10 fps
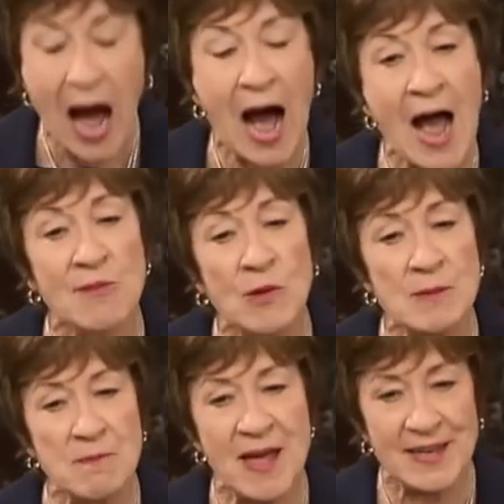I
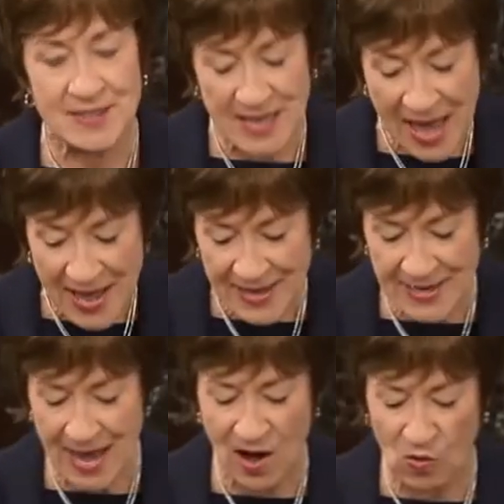would
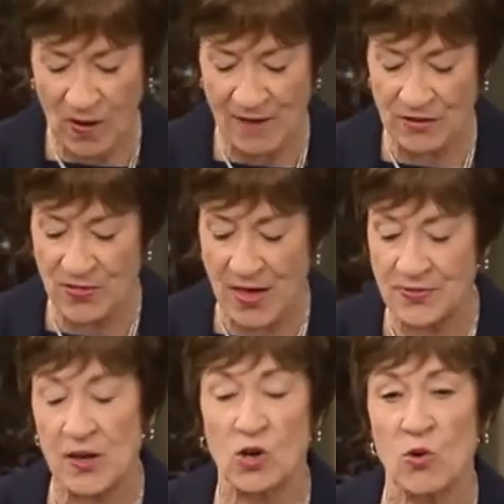maintain, however,
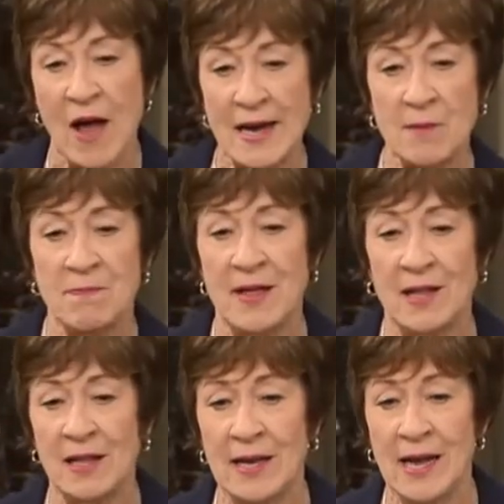that the
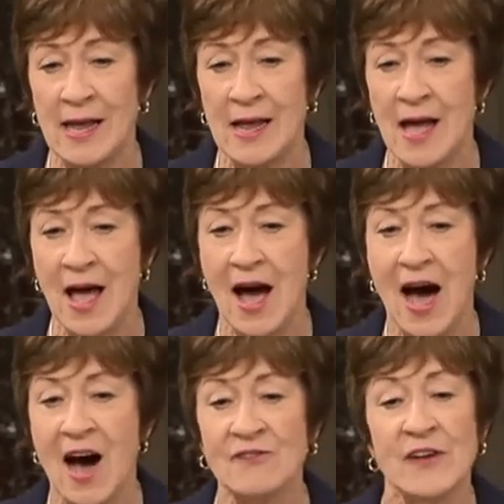credibility
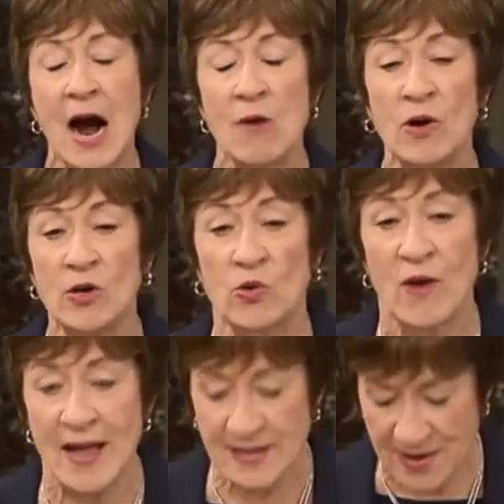of our
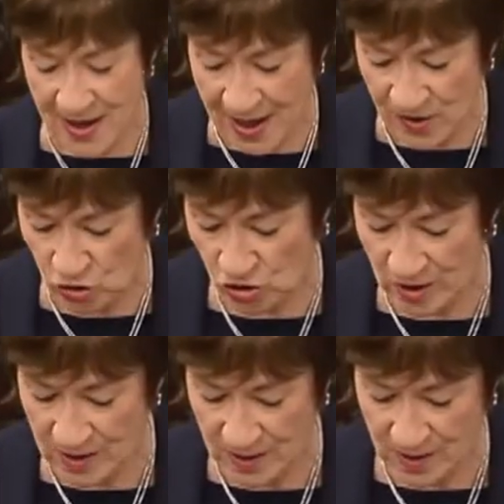great
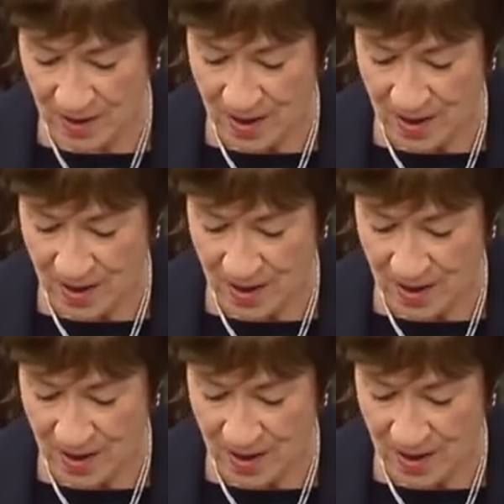nation